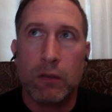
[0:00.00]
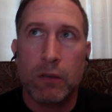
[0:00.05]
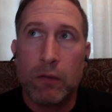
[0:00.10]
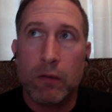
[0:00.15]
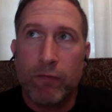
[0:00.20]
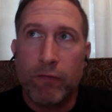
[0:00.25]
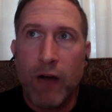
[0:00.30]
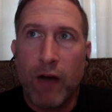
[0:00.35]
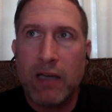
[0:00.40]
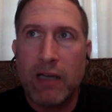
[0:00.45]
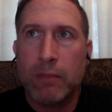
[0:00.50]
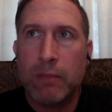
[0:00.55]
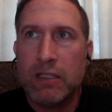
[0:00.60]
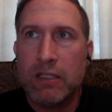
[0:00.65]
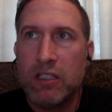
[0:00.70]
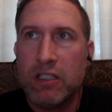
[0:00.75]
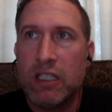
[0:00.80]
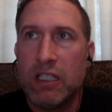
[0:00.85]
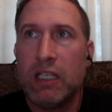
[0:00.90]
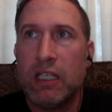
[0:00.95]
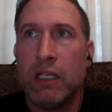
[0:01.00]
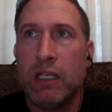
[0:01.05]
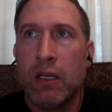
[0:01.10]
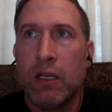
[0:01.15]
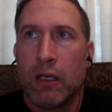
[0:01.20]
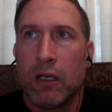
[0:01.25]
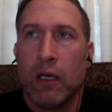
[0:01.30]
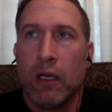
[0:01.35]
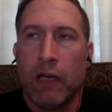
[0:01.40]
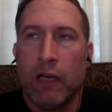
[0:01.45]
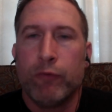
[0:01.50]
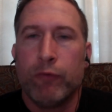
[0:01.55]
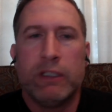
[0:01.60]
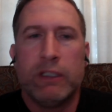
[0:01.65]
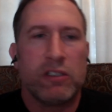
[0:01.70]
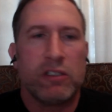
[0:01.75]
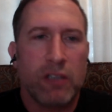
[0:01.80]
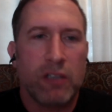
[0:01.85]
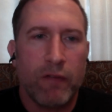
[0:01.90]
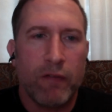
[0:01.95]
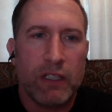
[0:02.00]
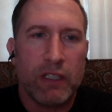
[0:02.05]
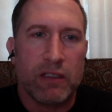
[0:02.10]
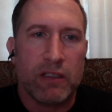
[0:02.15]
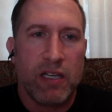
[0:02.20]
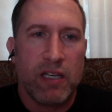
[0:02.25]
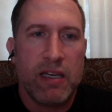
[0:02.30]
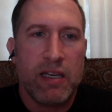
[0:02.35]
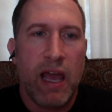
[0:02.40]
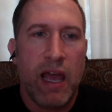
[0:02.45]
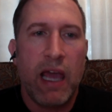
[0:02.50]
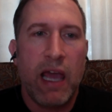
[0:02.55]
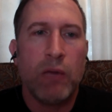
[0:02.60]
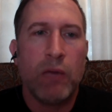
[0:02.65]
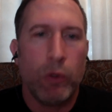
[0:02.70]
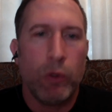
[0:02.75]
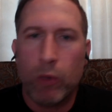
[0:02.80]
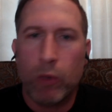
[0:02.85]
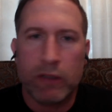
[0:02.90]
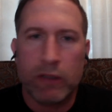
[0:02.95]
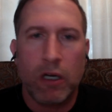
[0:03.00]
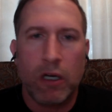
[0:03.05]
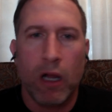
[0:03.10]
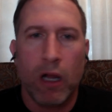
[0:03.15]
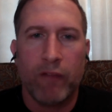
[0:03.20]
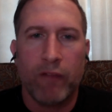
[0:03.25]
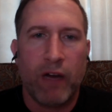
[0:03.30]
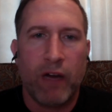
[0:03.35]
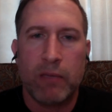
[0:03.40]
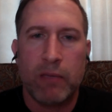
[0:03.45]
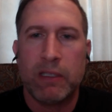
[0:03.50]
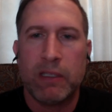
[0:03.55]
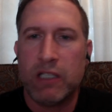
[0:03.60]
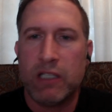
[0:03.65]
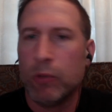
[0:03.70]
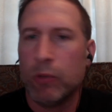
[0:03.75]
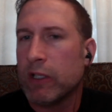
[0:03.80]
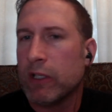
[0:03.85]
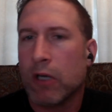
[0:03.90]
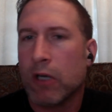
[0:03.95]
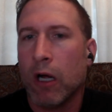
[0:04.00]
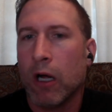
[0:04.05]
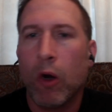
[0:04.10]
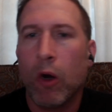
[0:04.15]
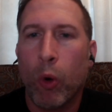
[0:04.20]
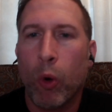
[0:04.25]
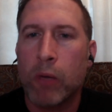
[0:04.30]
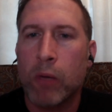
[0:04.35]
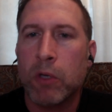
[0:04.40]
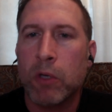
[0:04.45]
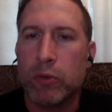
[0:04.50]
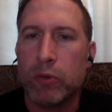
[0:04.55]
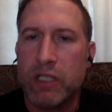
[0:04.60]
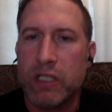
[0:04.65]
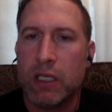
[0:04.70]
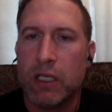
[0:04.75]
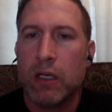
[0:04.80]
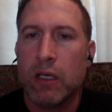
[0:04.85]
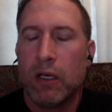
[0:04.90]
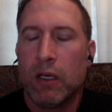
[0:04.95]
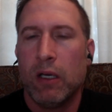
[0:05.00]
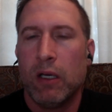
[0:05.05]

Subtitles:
Vitamin D, if we discovered it today, we wouldn't call it vitamin D. We'd call it hormone D.